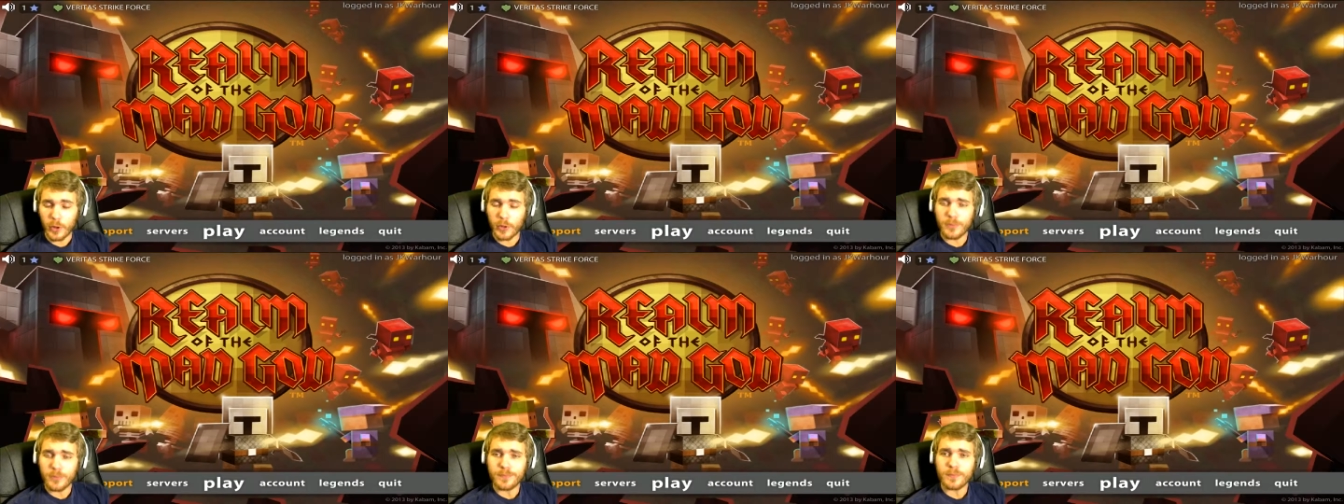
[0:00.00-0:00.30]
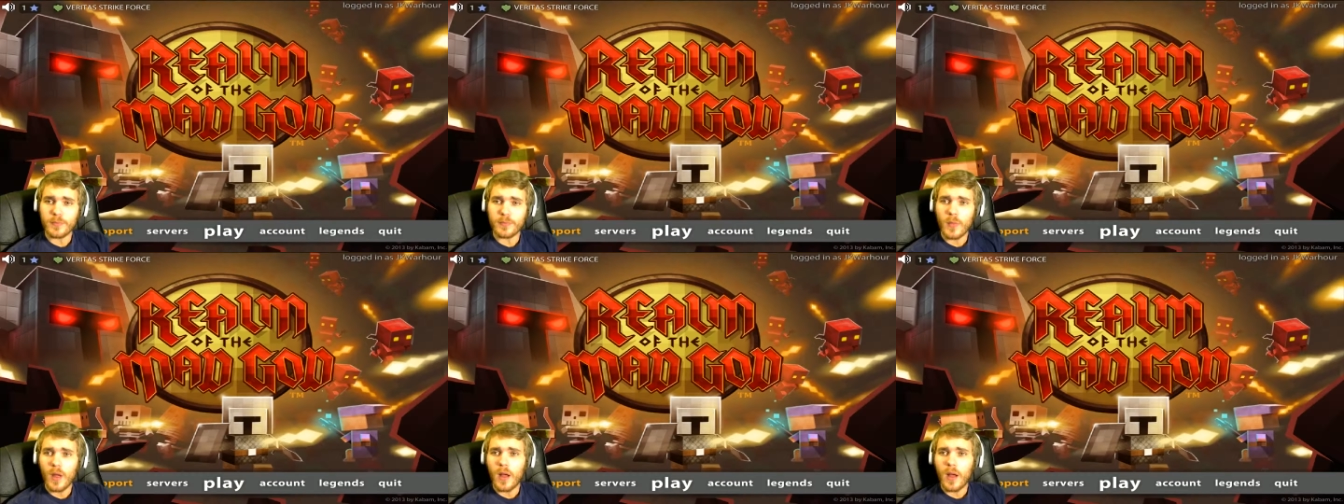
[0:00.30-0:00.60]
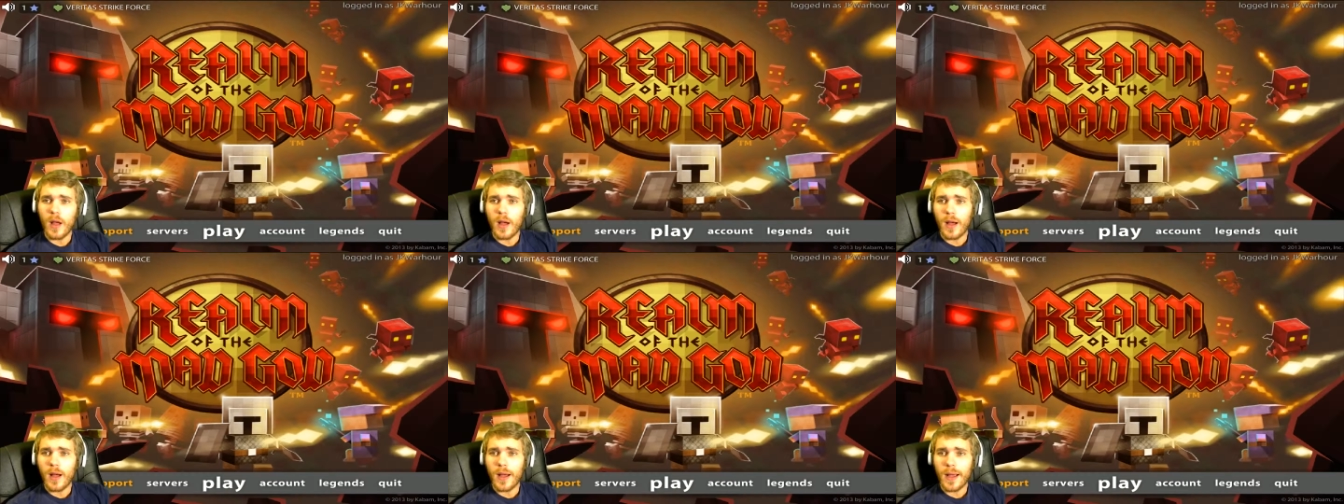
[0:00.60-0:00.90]
Two,
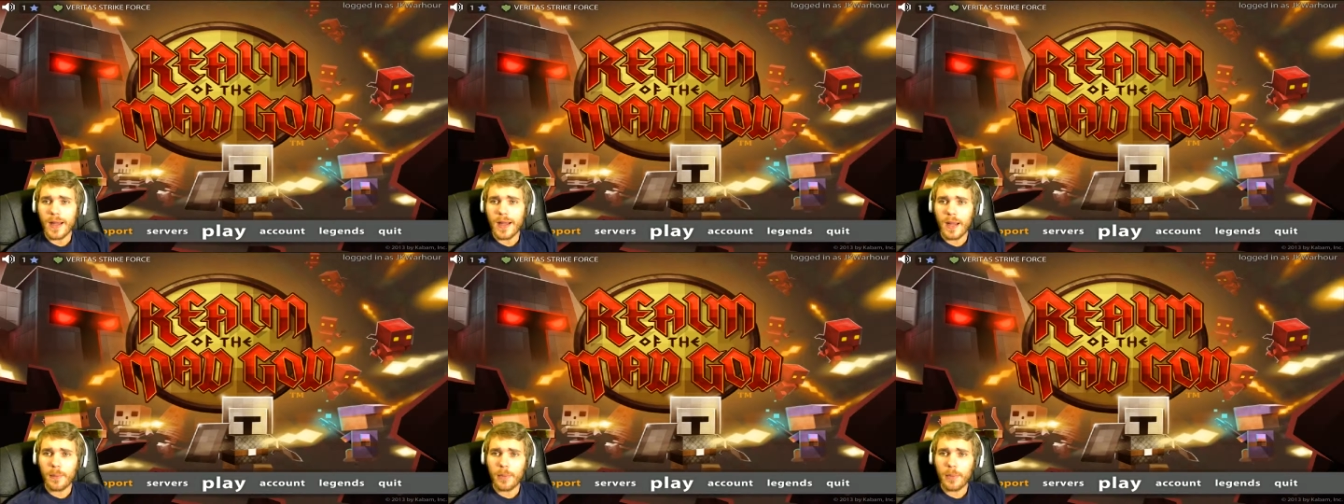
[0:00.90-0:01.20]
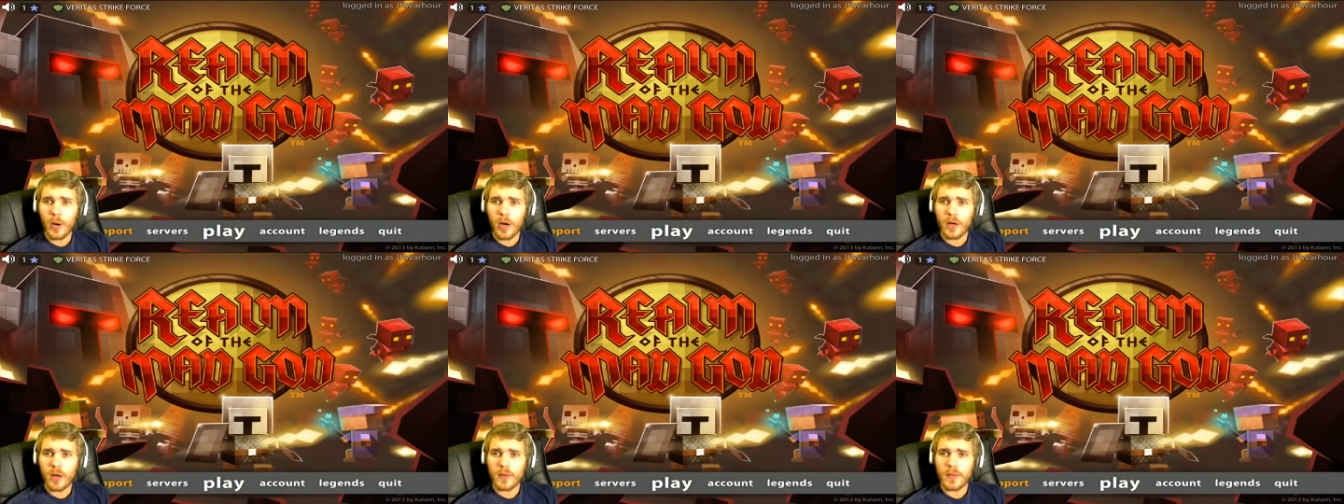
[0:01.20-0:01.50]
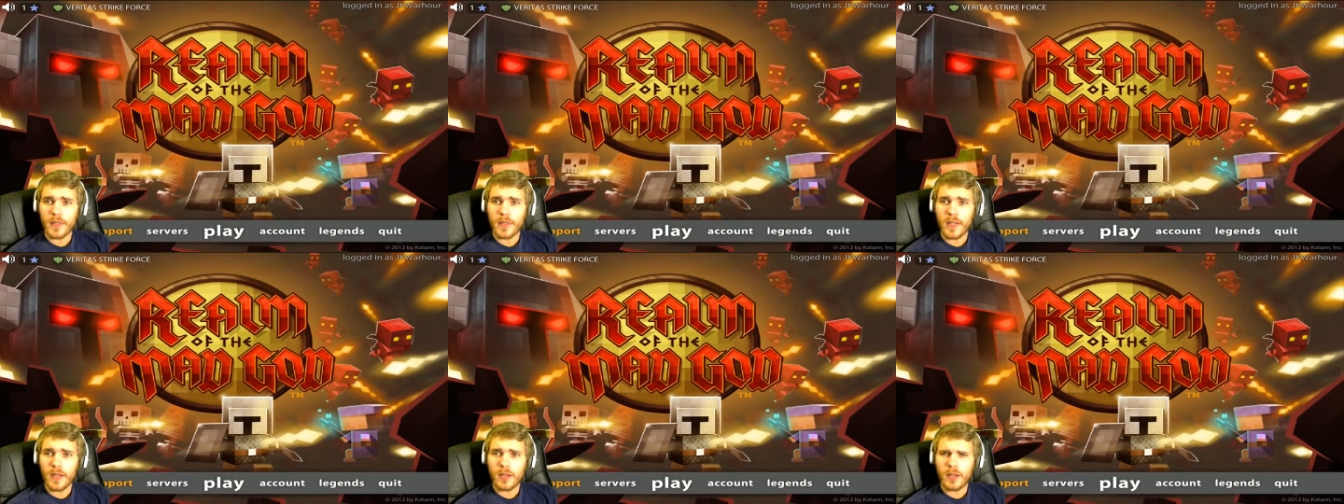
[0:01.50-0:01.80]
I got part
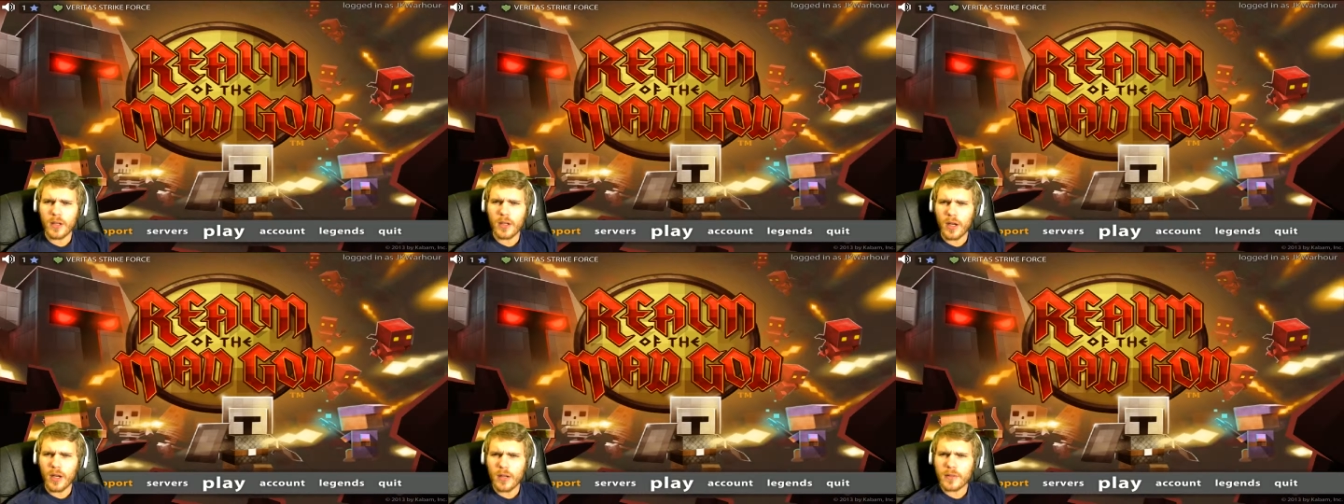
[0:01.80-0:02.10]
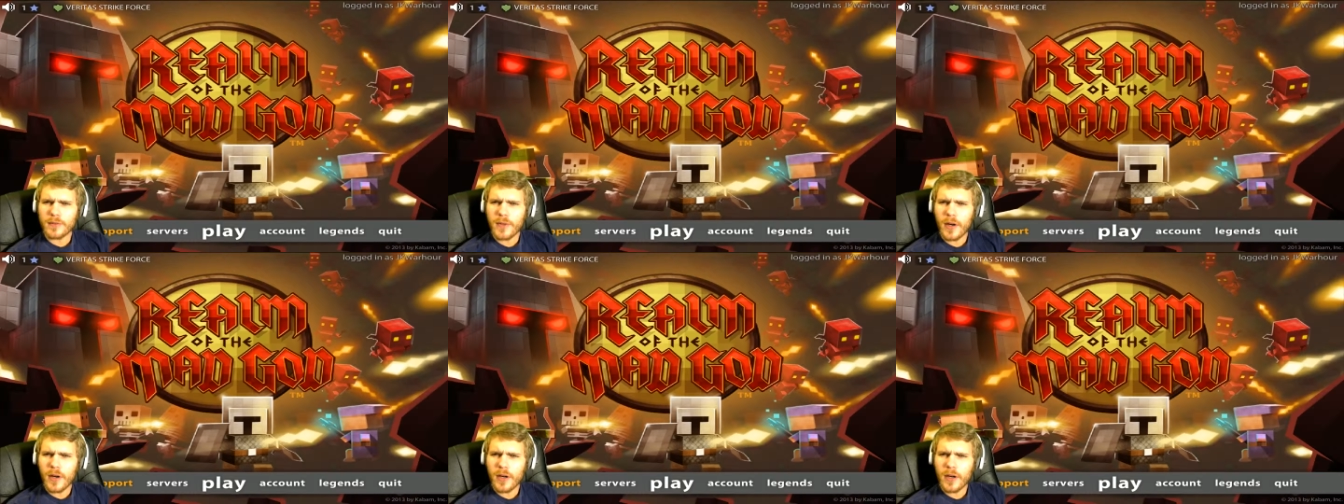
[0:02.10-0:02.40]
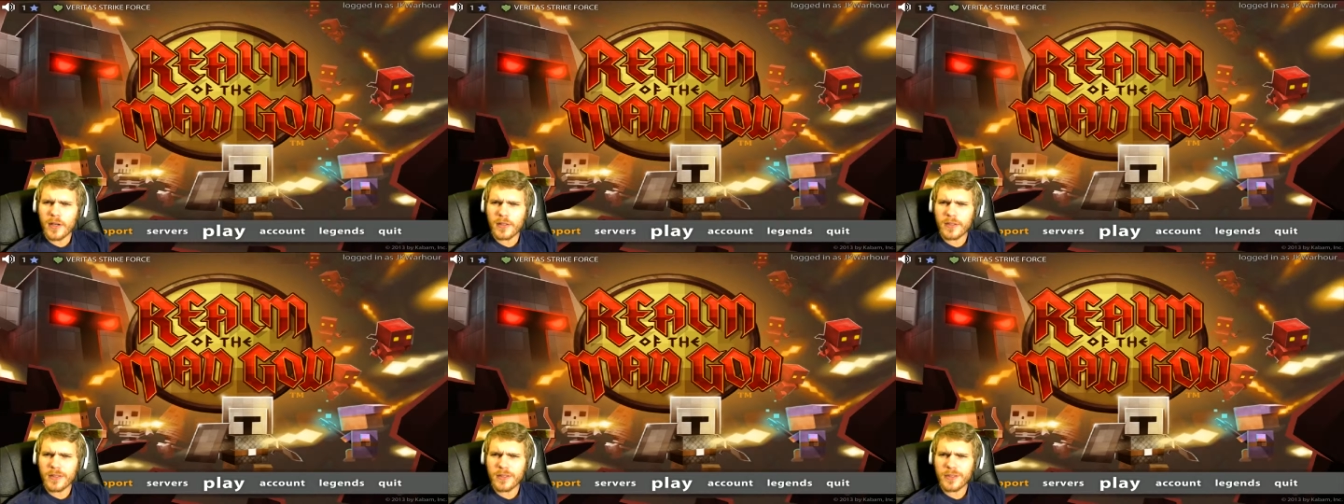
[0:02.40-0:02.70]
of the guild called
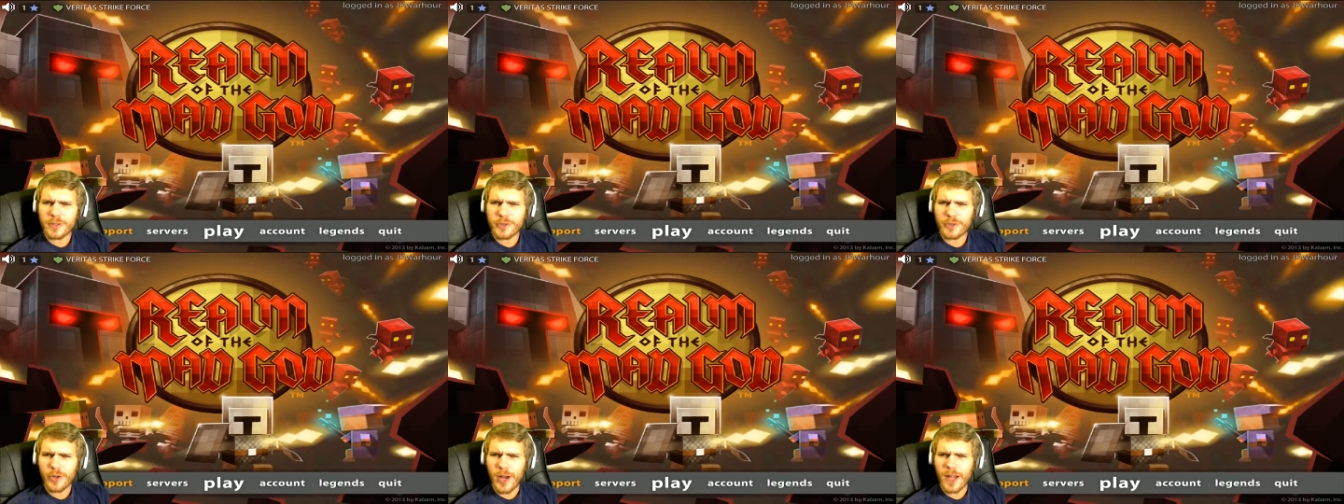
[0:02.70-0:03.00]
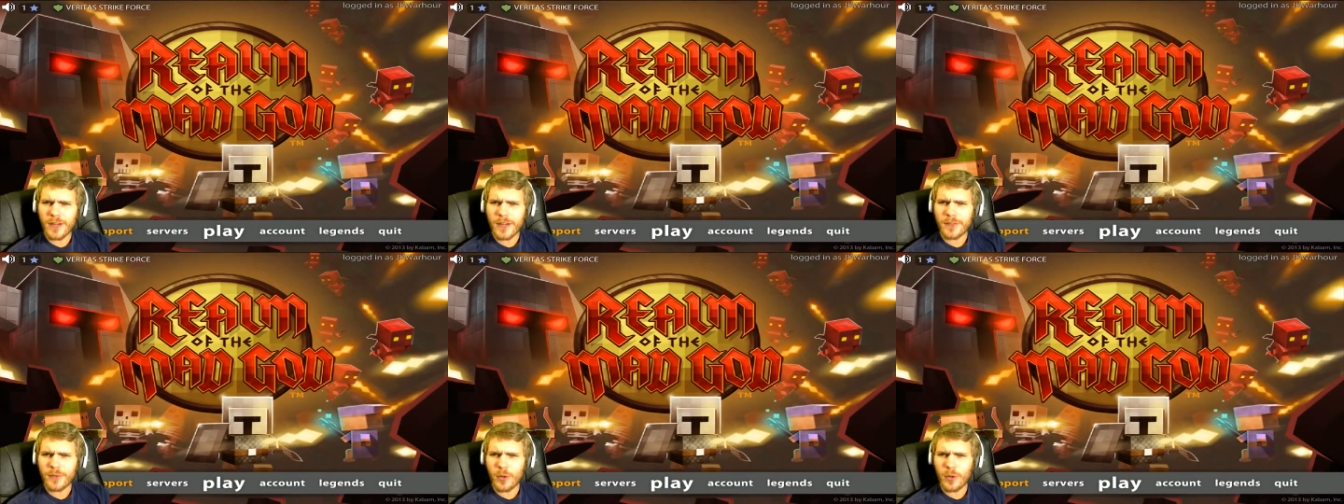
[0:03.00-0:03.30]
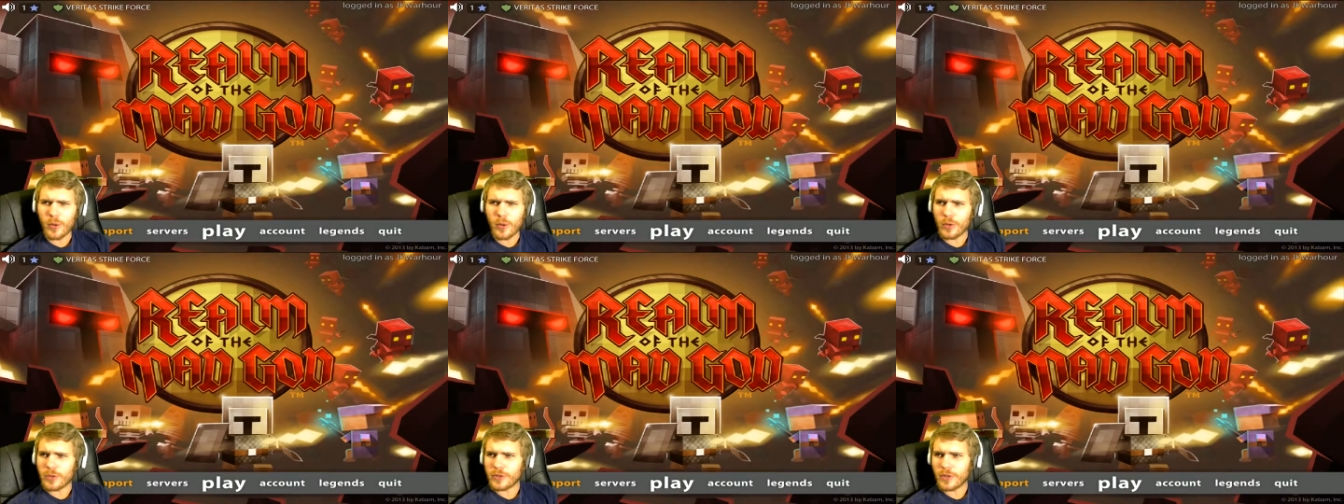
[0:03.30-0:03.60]
Veritas Strike
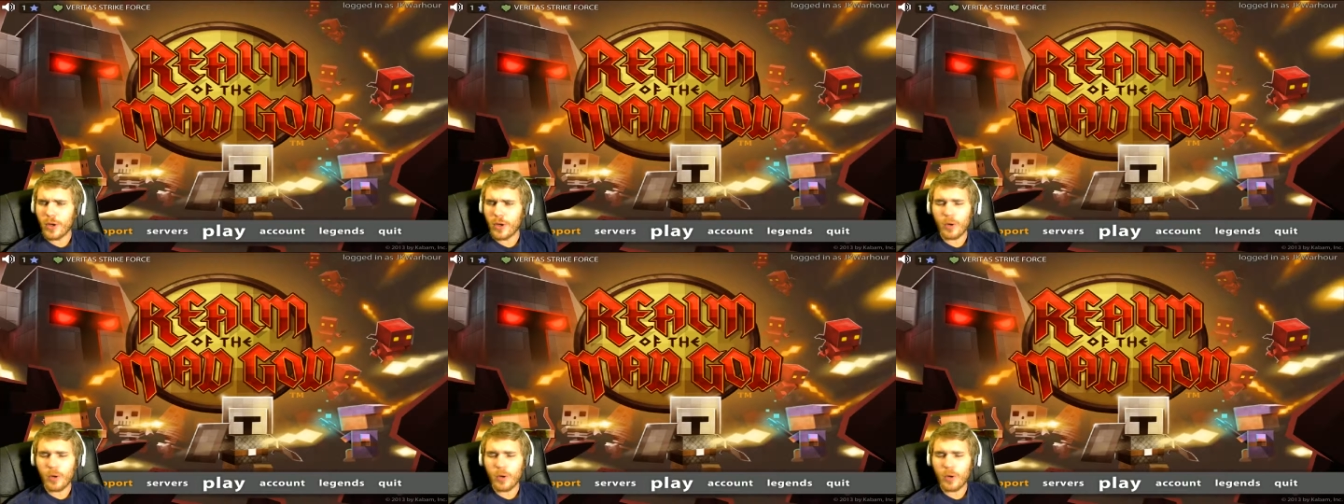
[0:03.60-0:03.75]
Force.